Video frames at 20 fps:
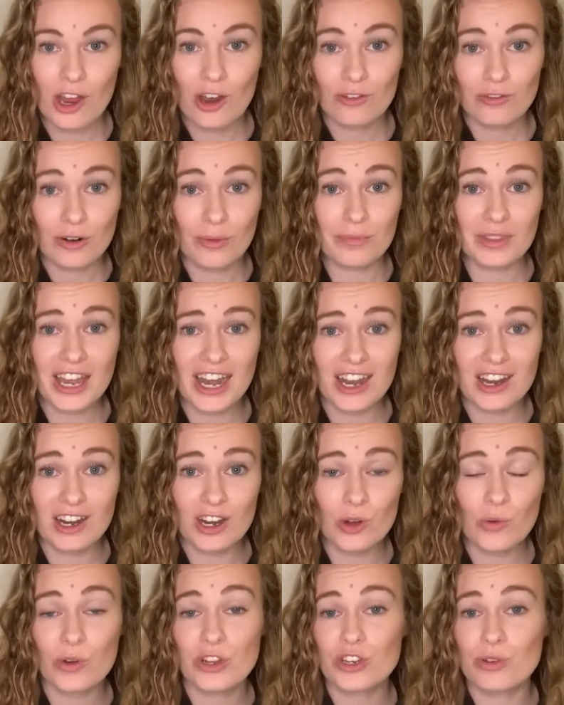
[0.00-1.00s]
From there,
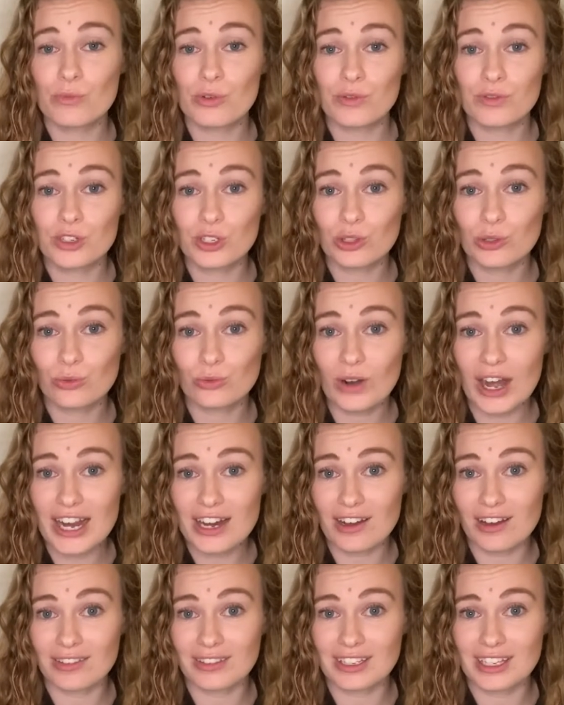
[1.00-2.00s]
when you move to the
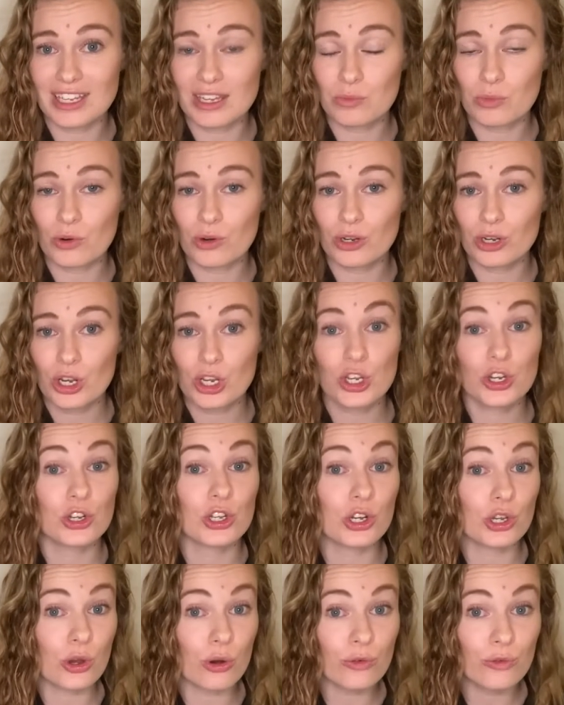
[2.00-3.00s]
right on the keyboard, you're
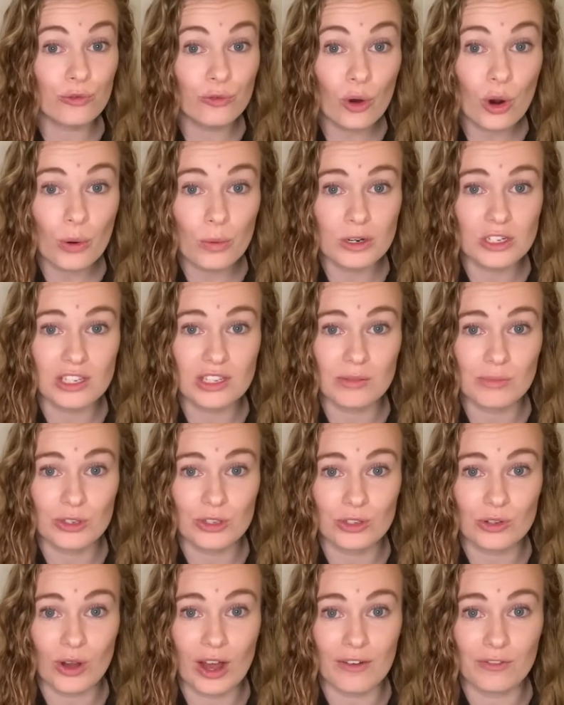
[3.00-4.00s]
going to go forwards in the
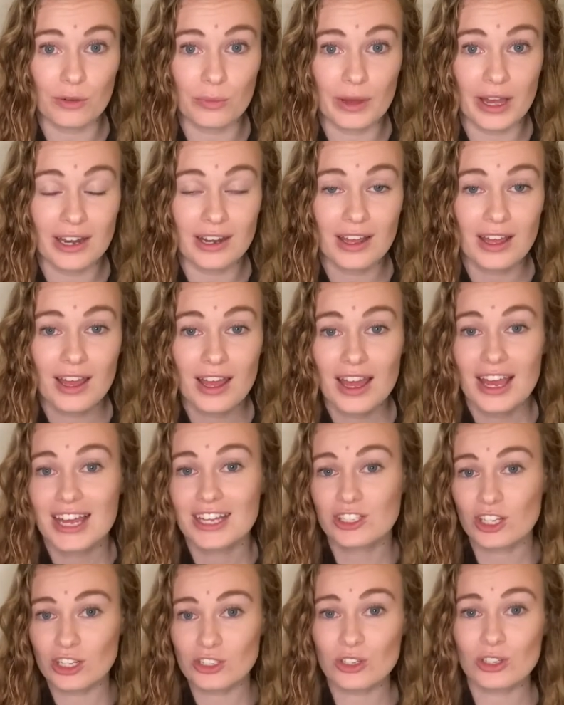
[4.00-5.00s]
musical alphabet.
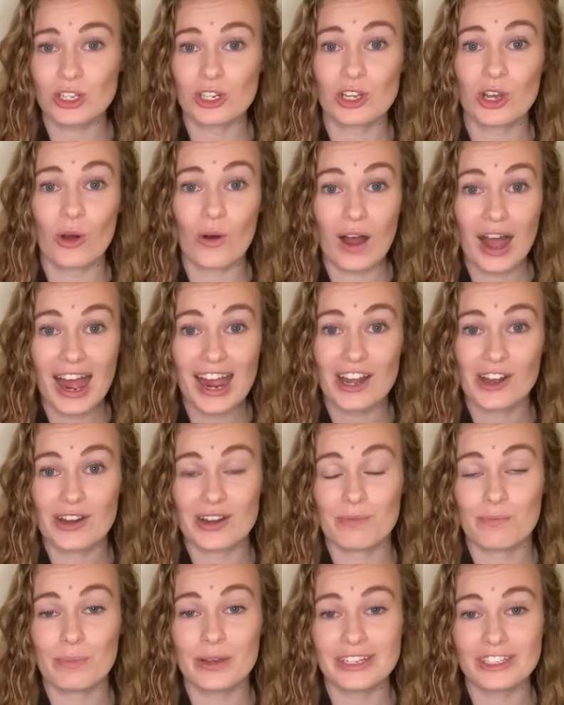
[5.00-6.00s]
It's also going to go higher
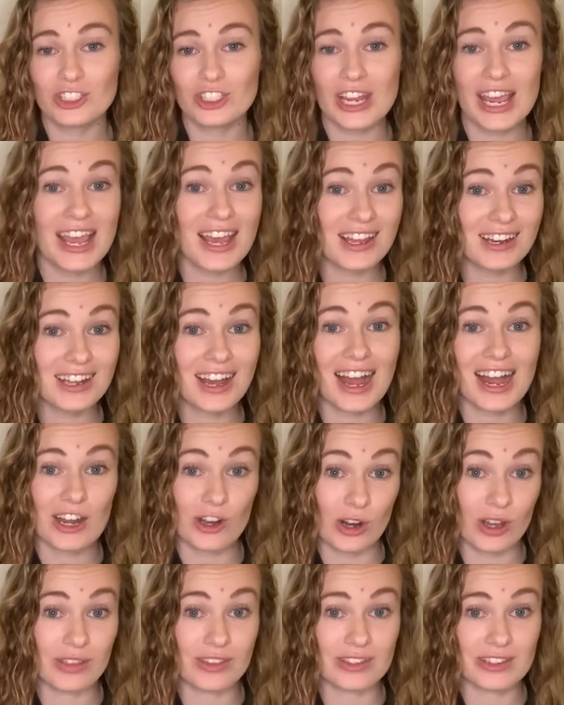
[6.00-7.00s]
in pitch and higher
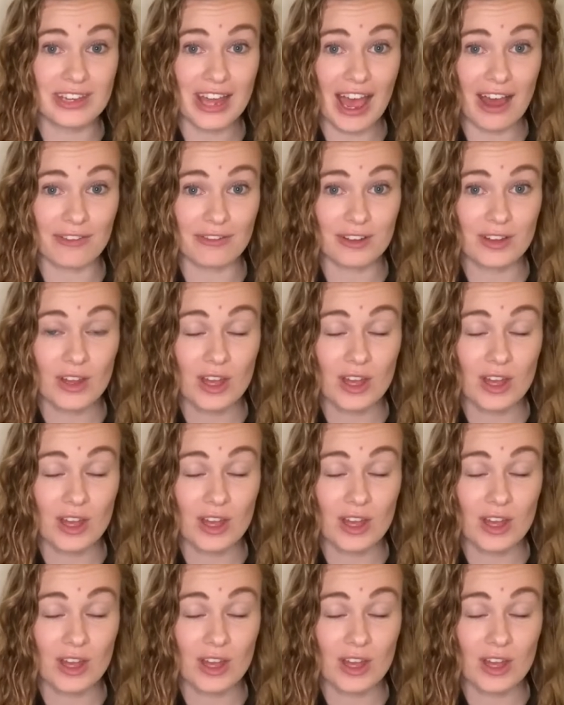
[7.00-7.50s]
on the staff.